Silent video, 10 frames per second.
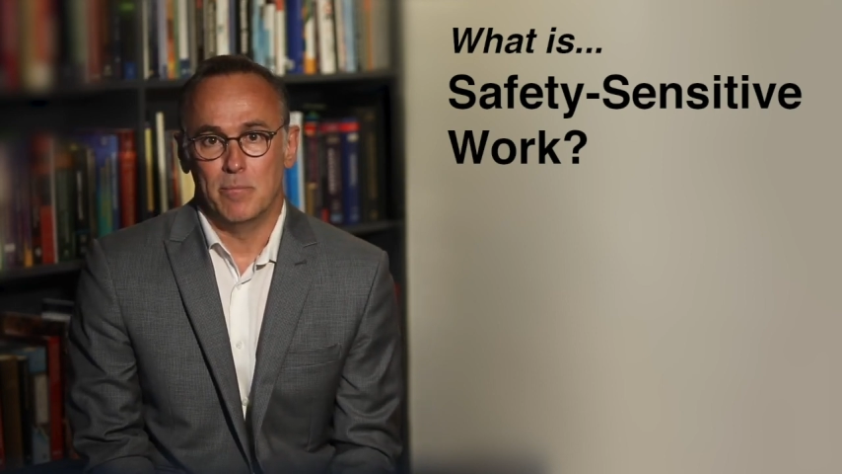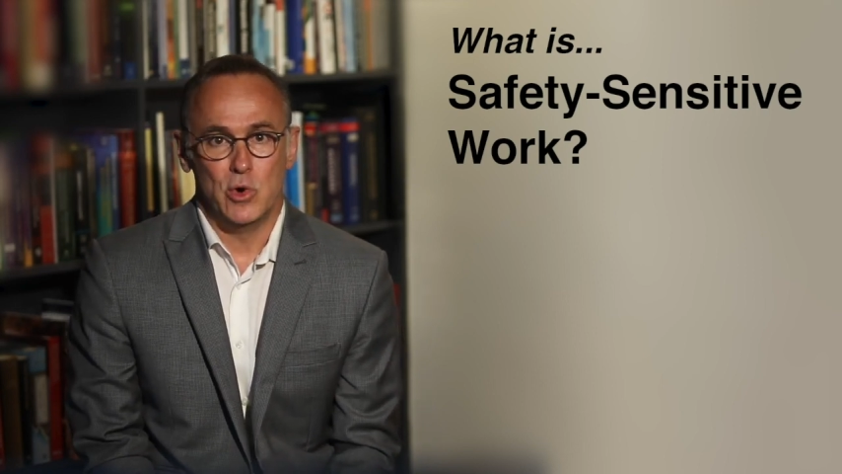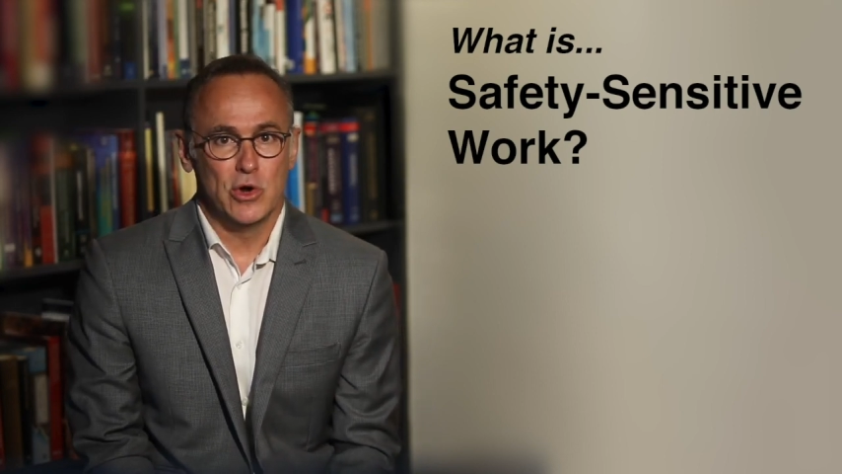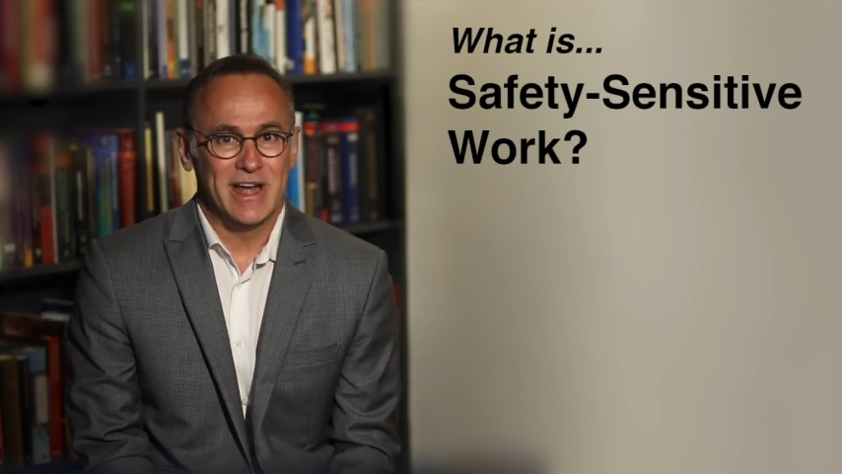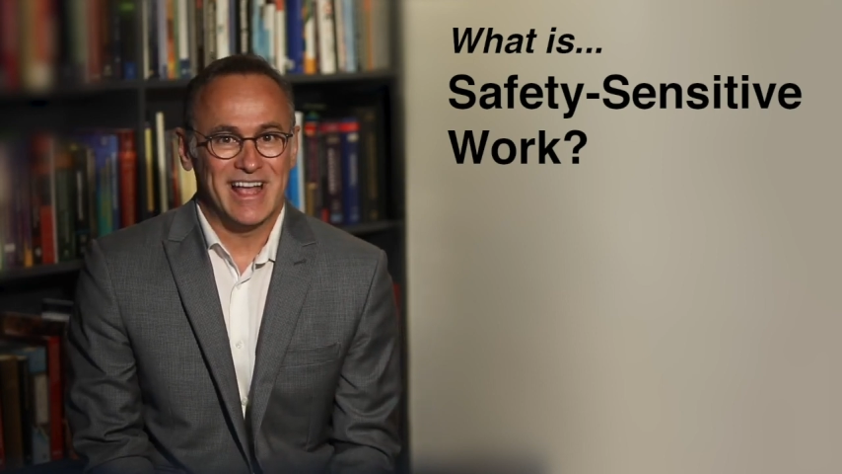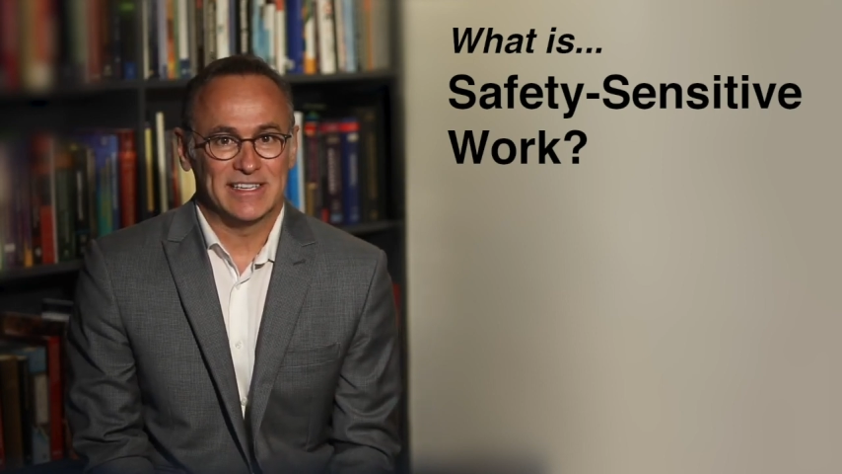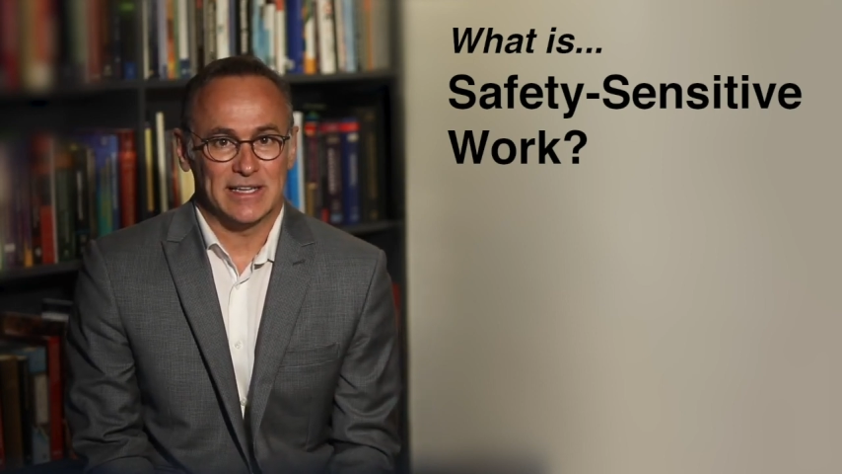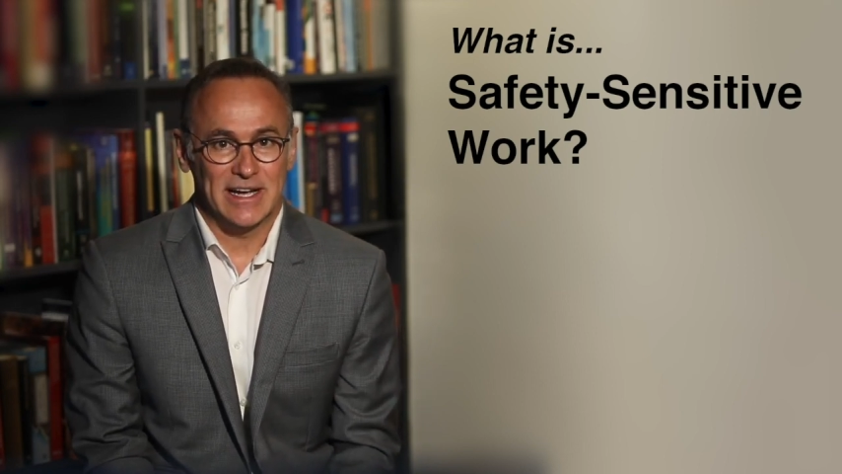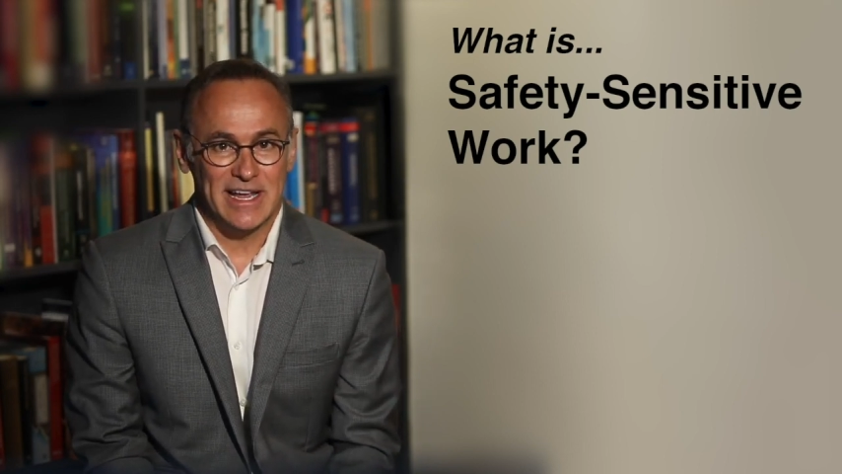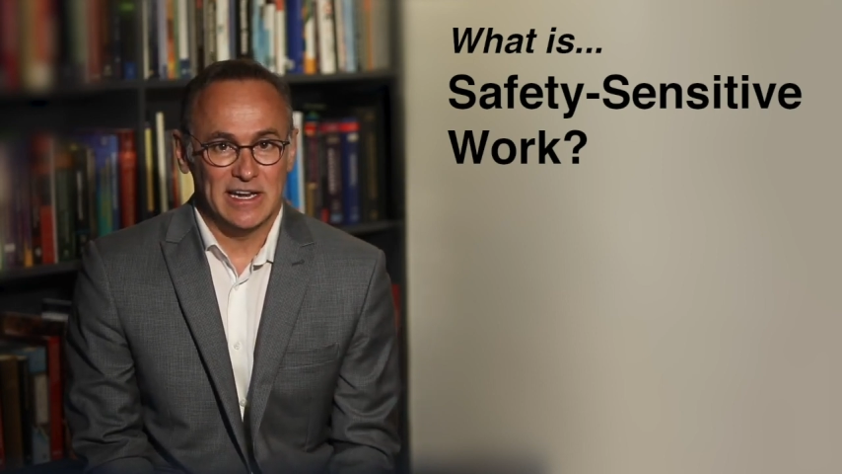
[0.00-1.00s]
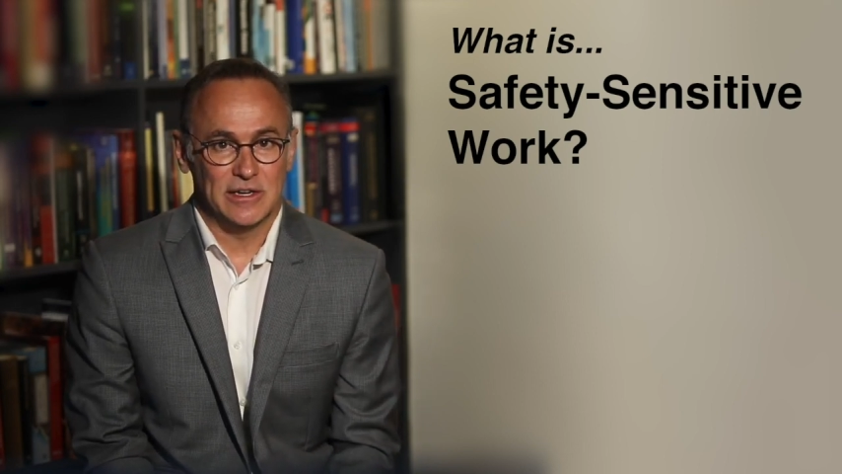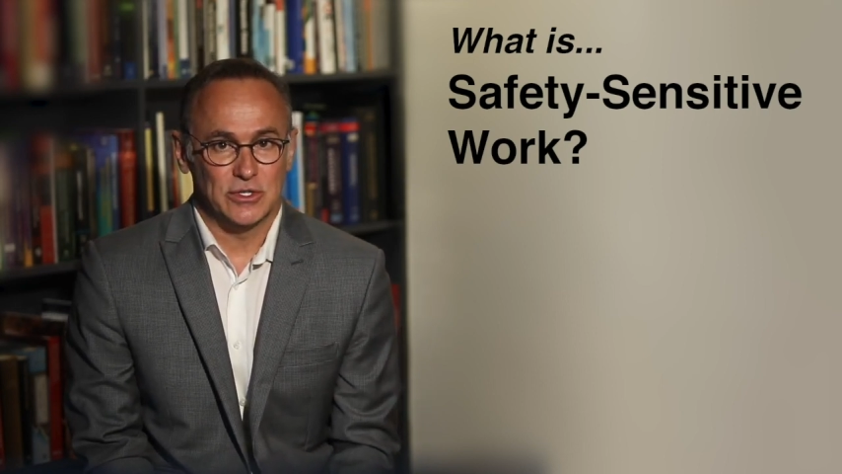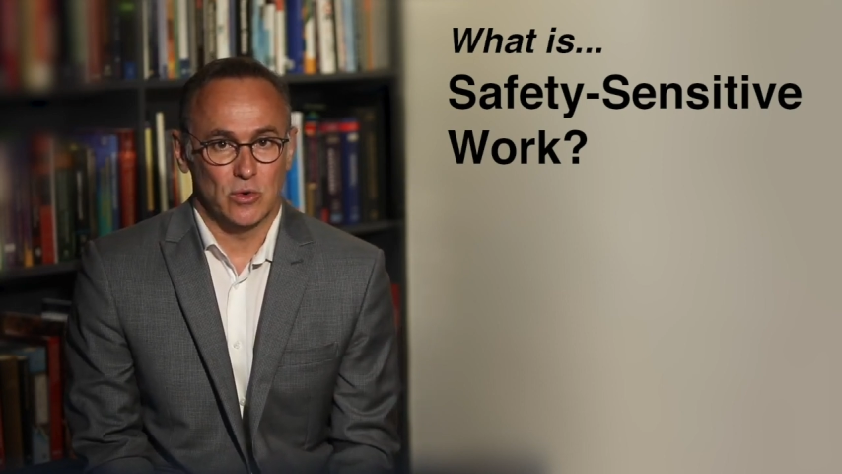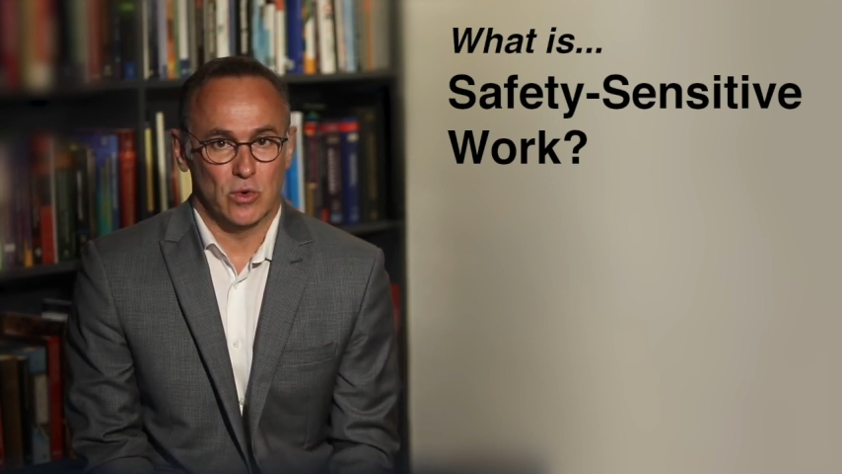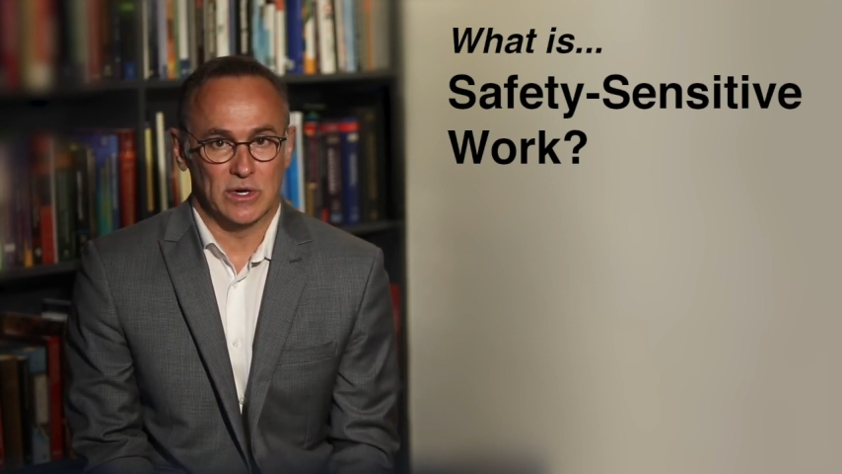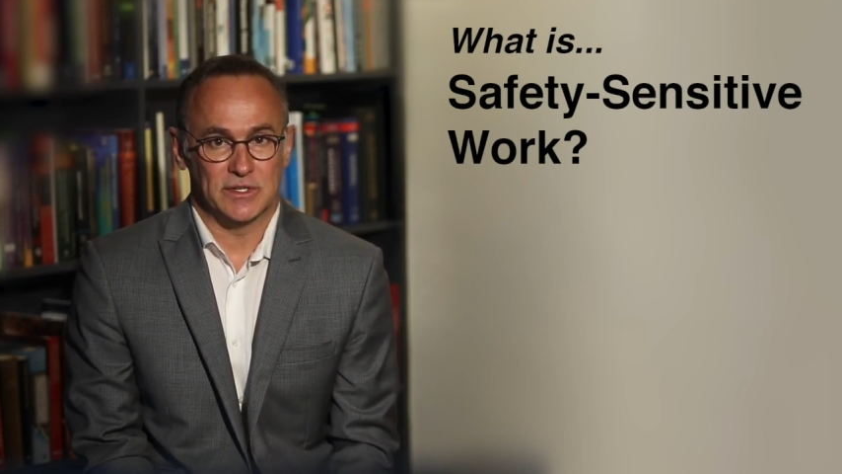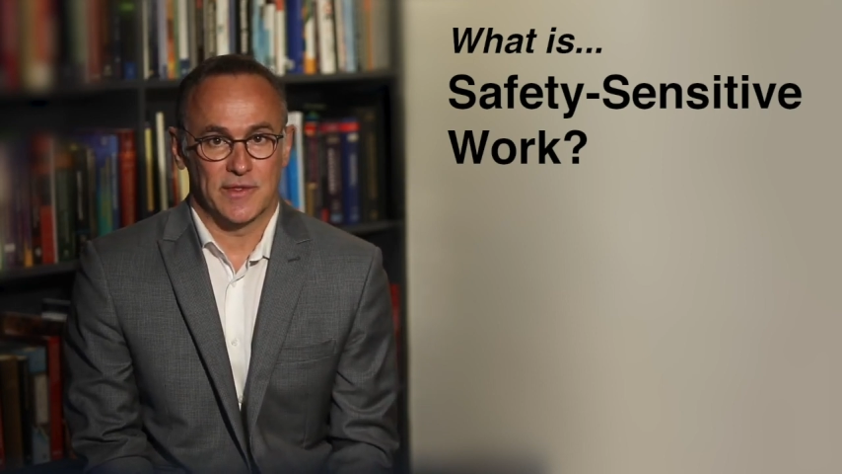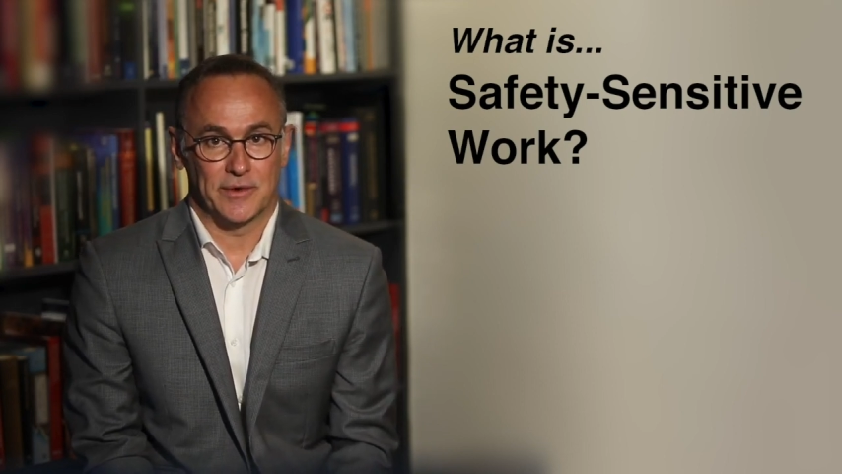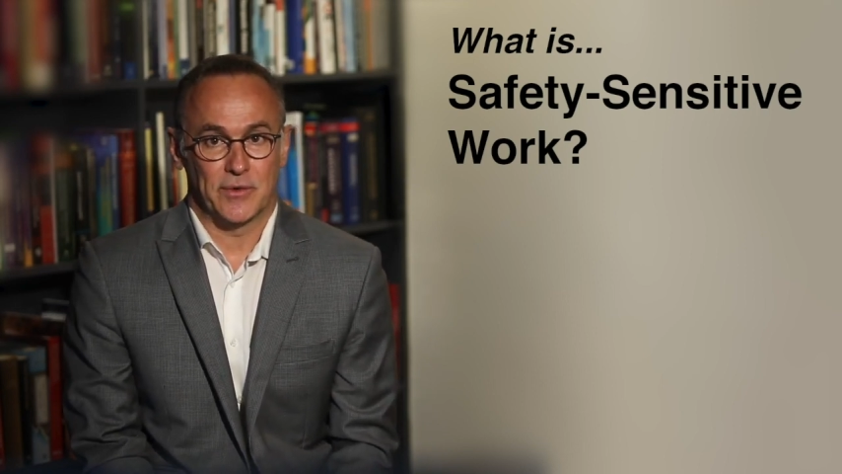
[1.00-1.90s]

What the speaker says: mood and anxiety disorders